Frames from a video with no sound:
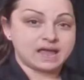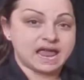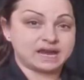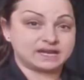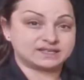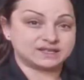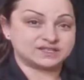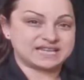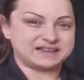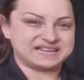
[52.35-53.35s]
and it's going to
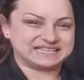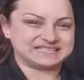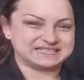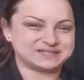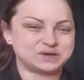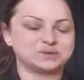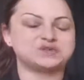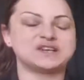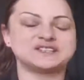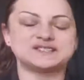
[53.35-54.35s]
sound like this. So
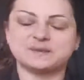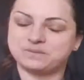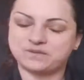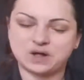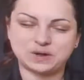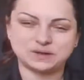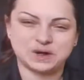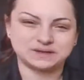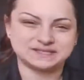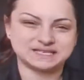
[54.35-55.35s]
just follow
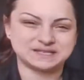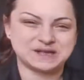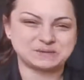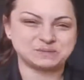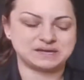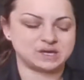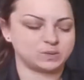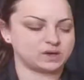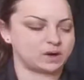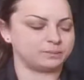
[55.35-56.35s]
along, sing along with me. Here
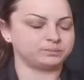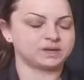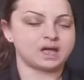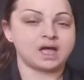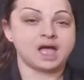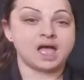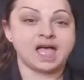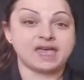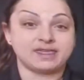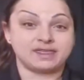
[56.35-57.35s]
we go.
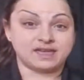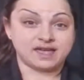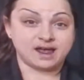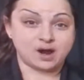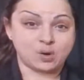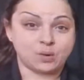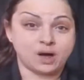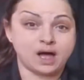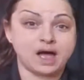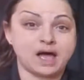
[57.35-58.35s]
There
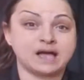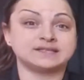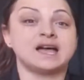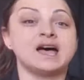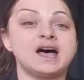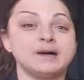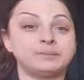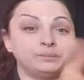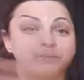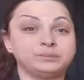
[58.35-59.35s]
was a
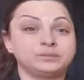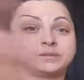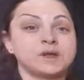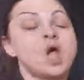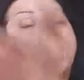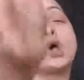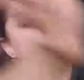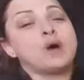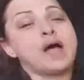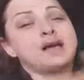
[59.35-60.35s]

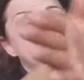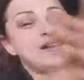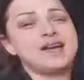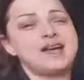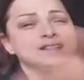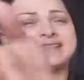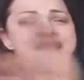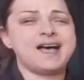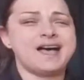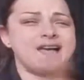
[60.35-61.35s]
crocodile
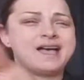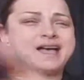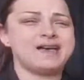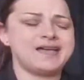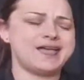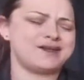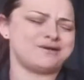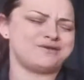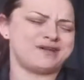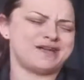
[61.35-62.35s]
and
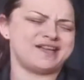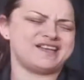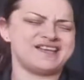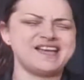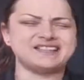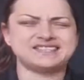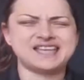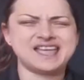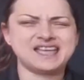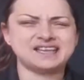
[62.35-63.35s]

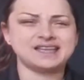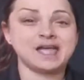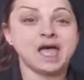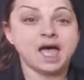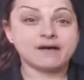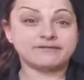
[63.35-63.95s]
orangutan, a